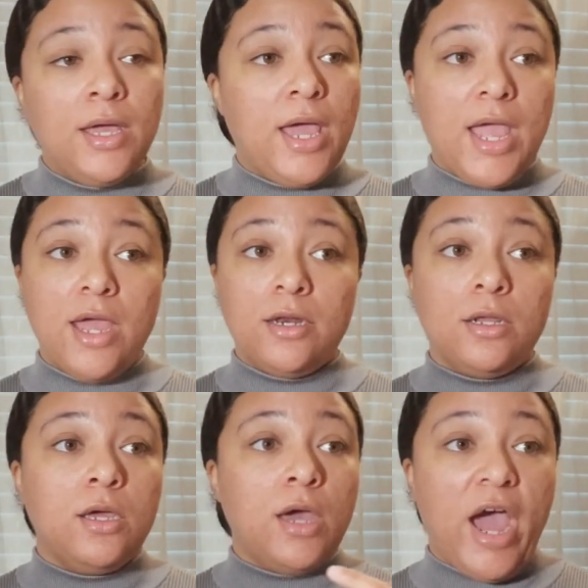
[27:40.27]

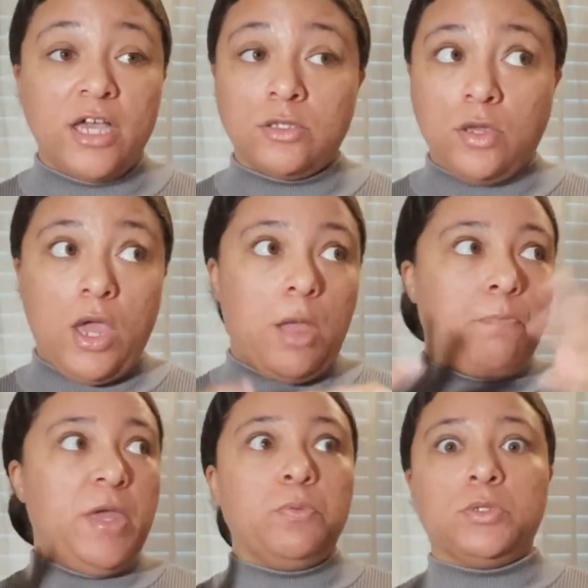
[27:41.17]
And as
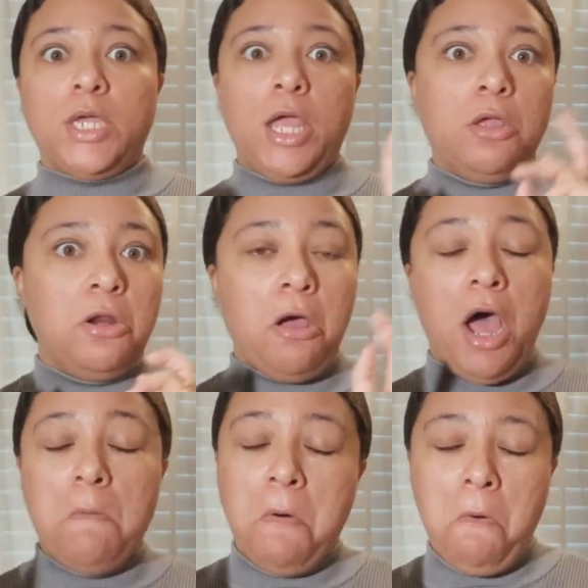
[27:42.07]
people say, you know,
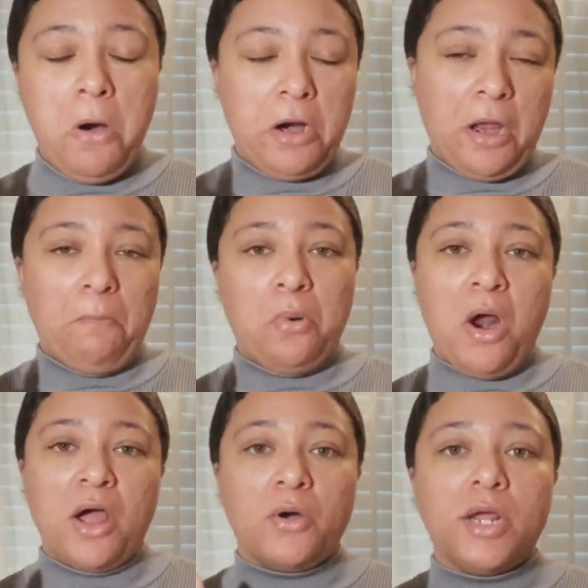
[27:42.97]
I'm a work in
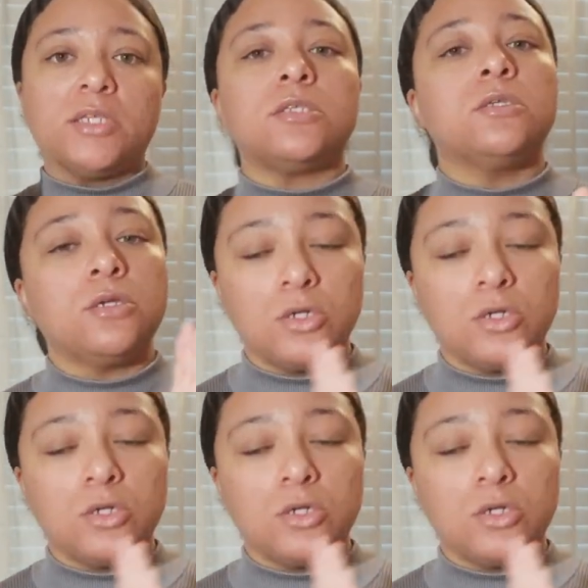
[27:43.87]
progress.